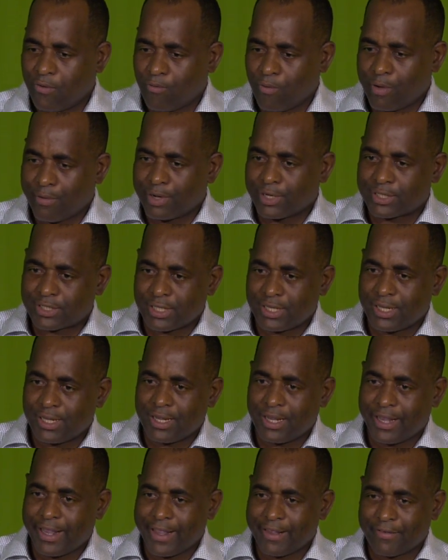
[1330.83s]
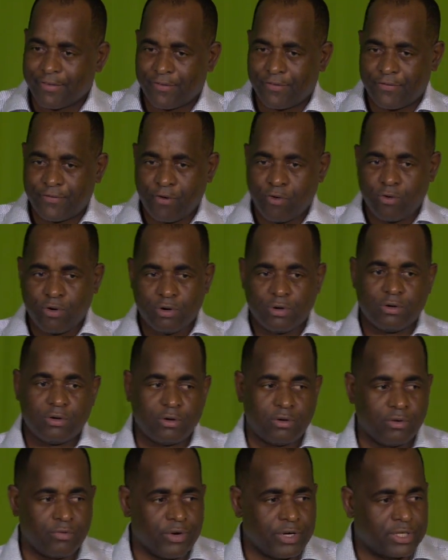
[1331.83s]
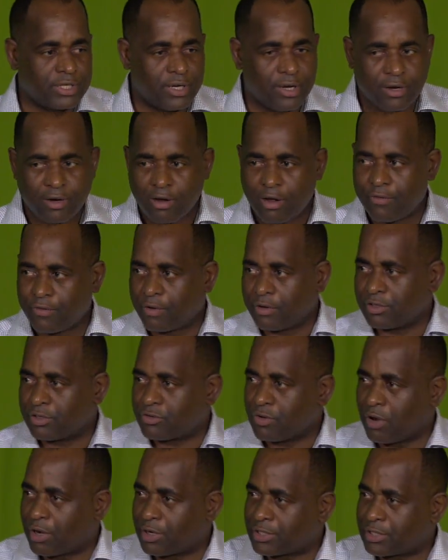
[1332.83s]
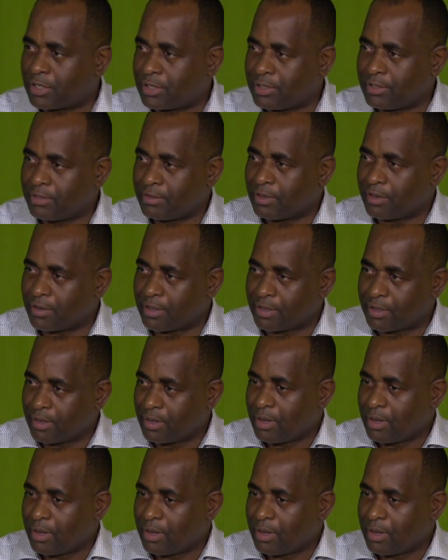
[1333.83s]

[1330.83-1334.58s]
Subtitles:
we will see a full return of construction,